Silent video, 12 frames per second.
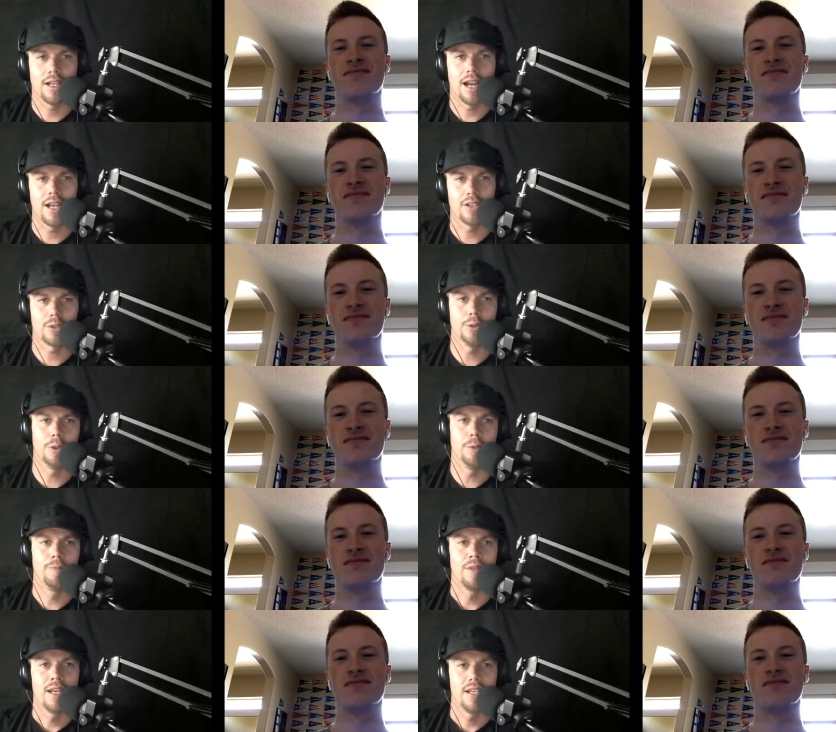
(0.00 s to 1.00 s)
Speaker 1: High School.
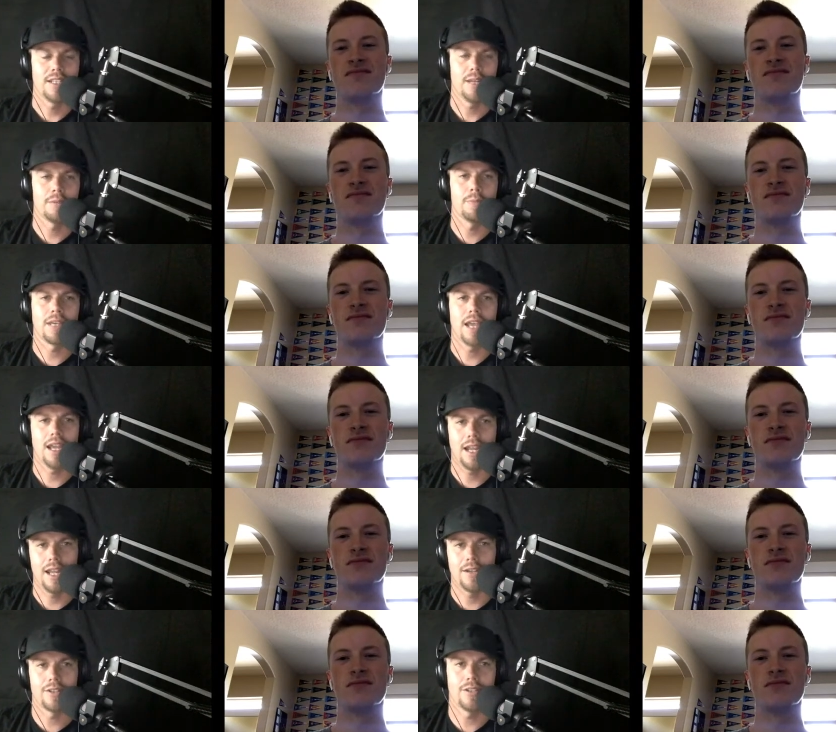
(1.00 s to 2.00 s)
His name is McKay
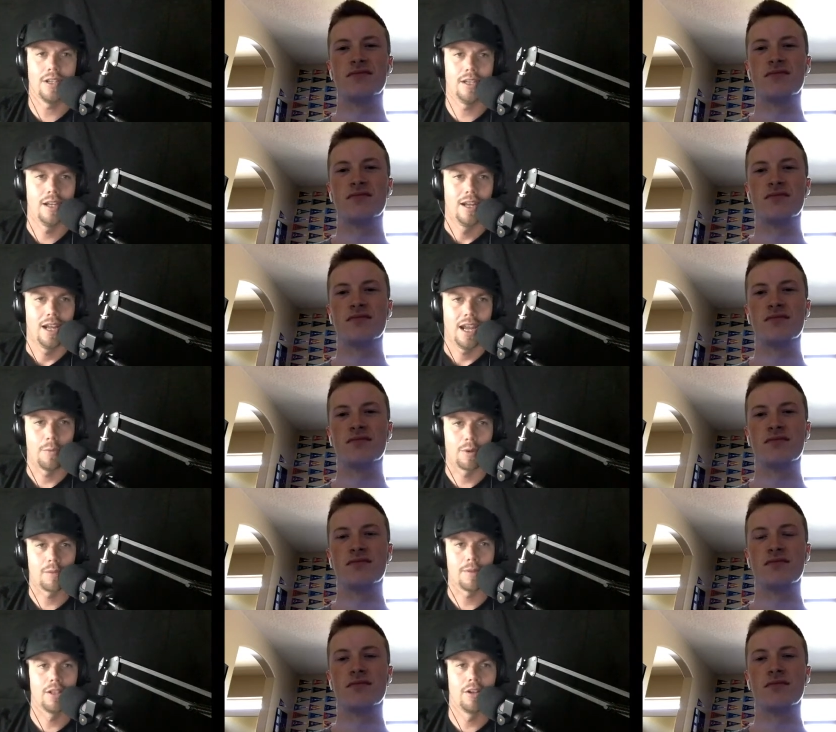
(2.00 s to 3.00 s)
Anderson, and we're
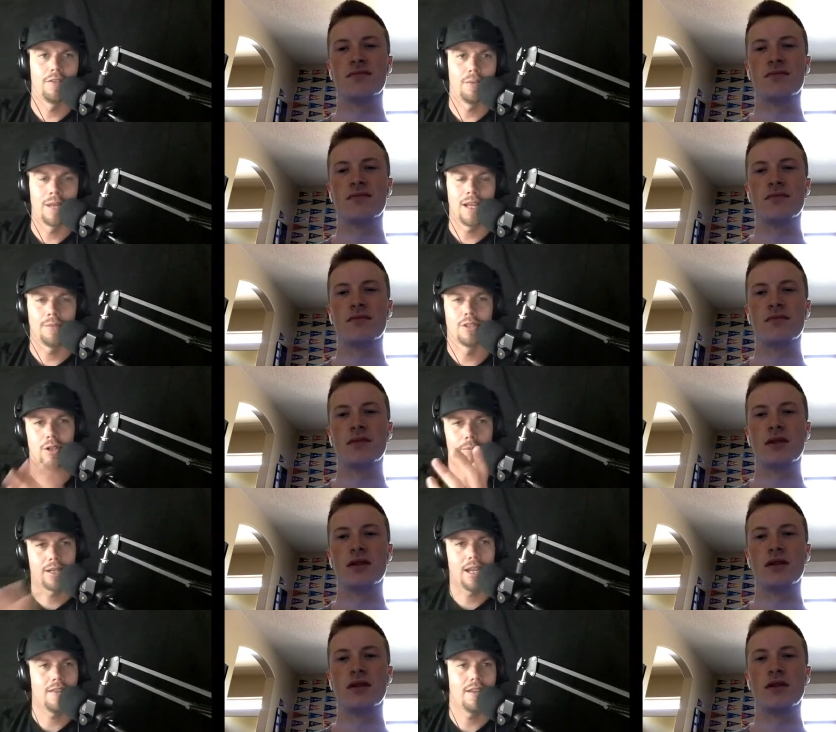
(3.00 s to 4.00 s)
going to be learning from him. So,
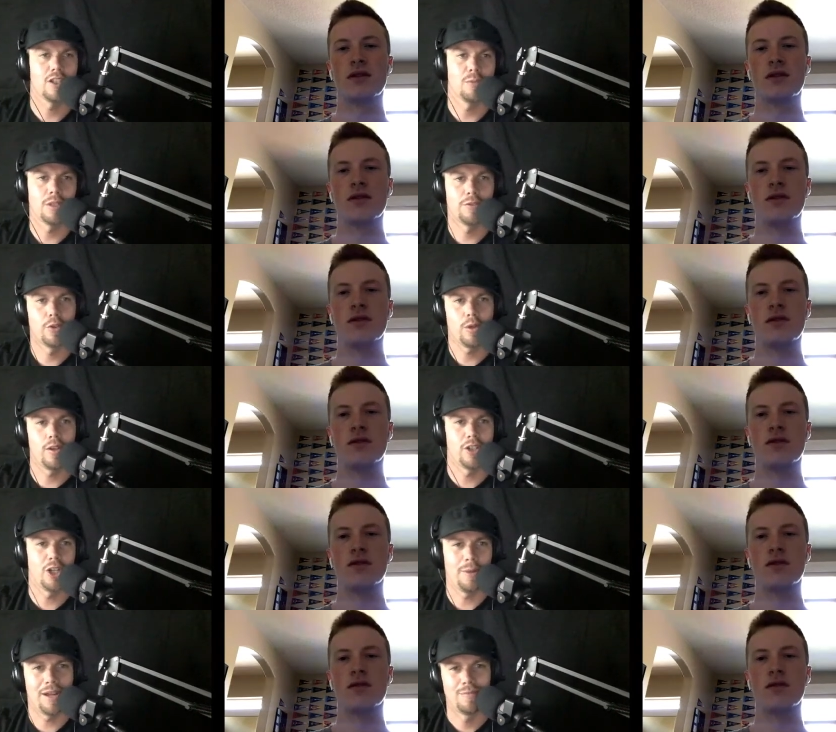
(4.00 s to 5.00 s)
McKay, thanks so much for joining the
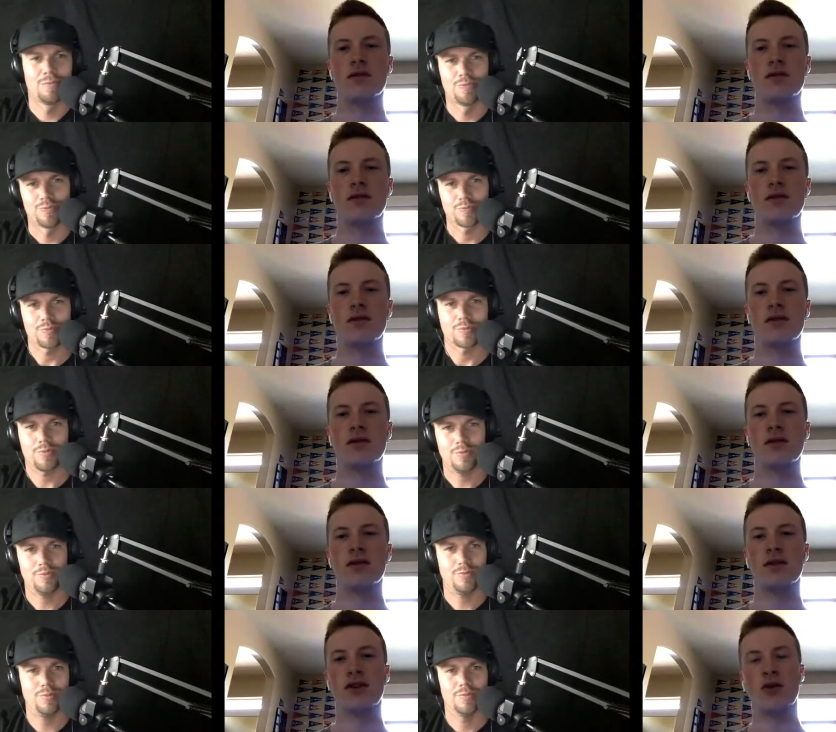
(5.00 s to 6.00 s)
show, man.
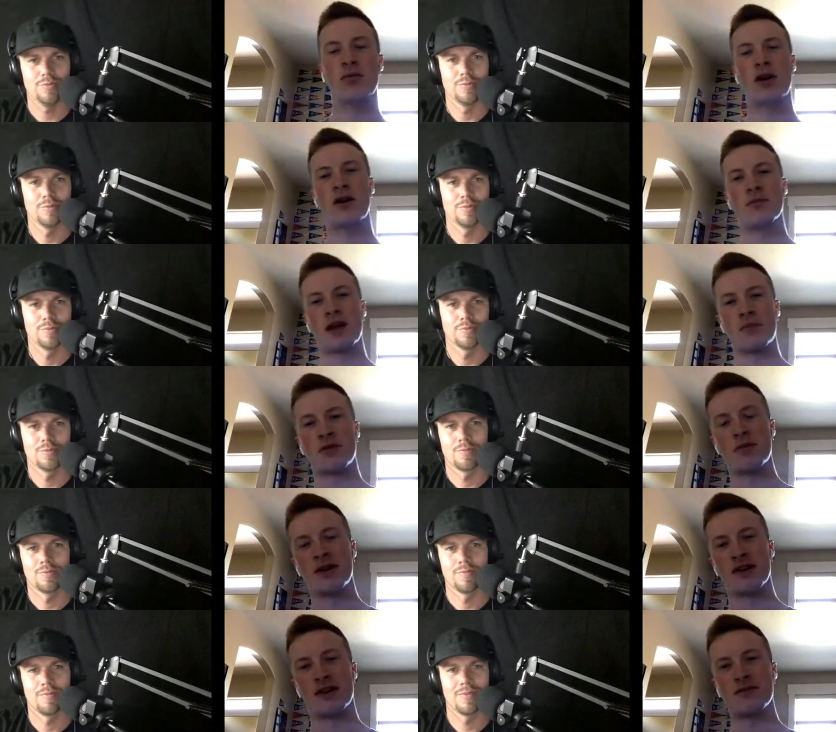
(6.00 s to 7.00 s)
Speaker 2: No problem. Happy
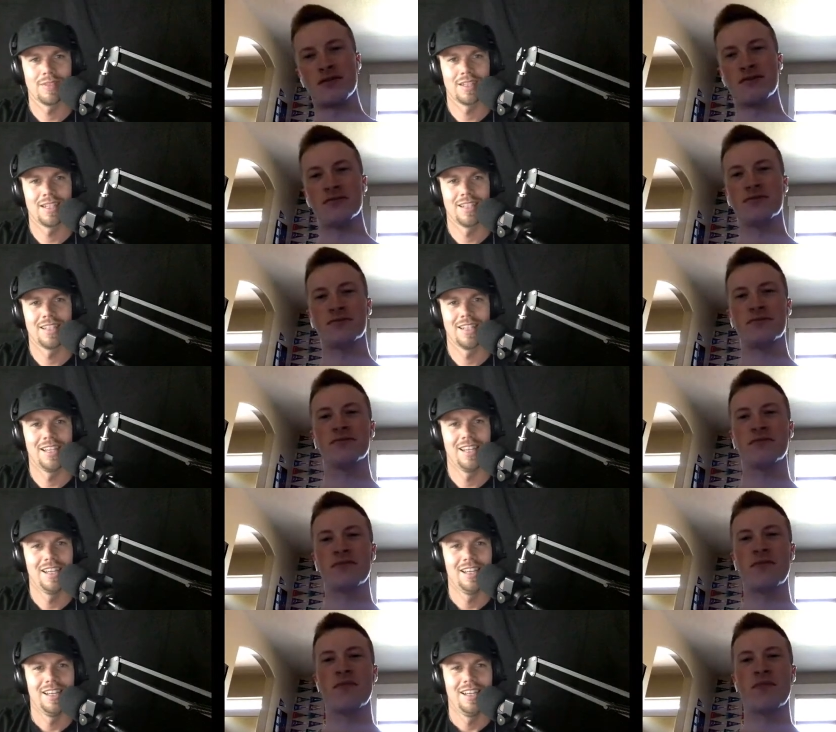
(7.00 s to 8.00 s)
to be here
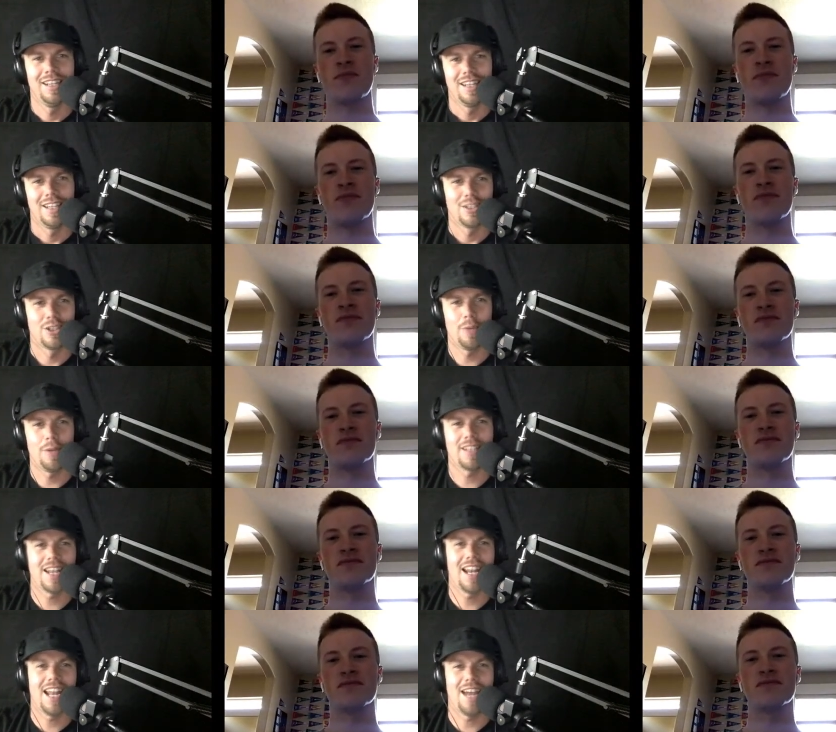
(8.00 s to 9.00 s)
Speaker 1: super
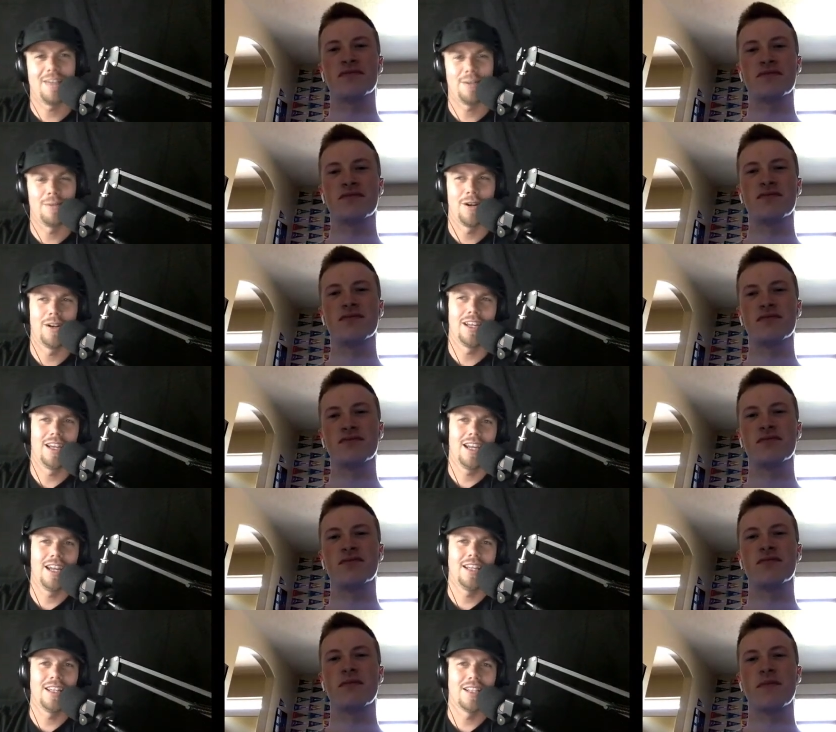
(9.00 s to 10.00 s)
excited to have you, bro. It,
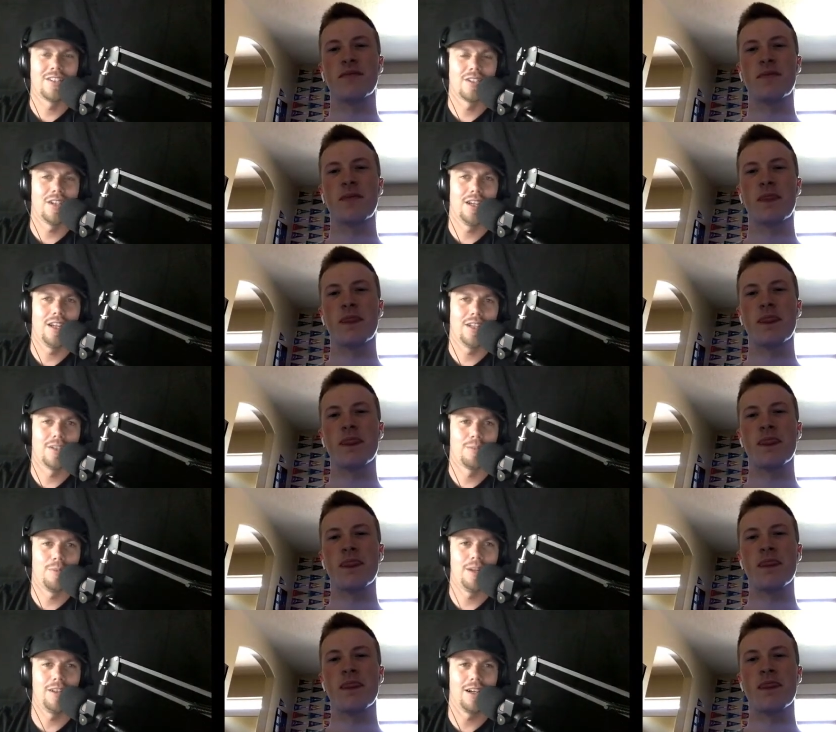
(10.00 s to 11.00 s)
it, it's it's
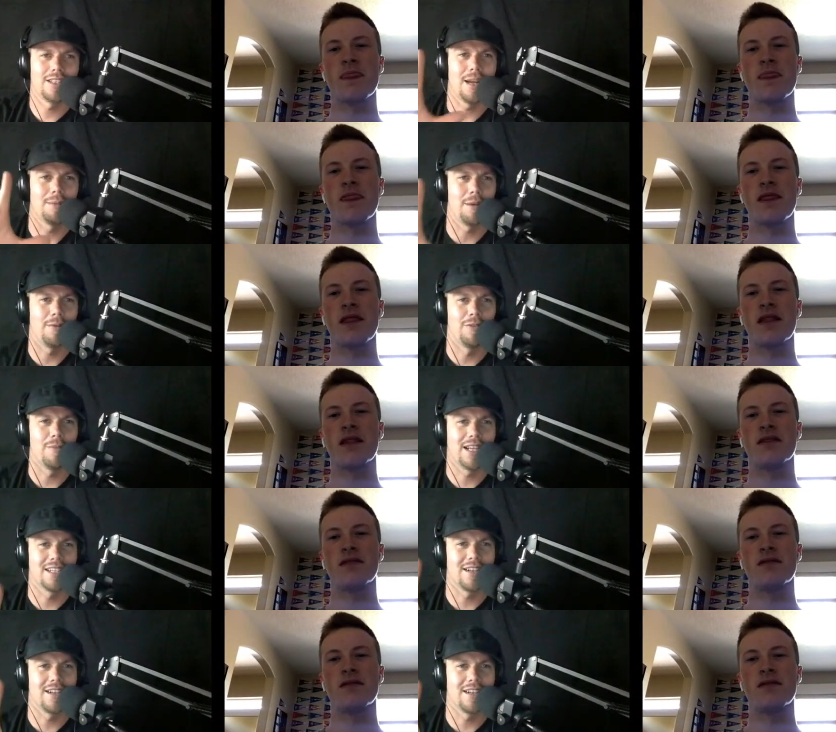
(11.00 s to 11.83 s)
been a long time coming for me because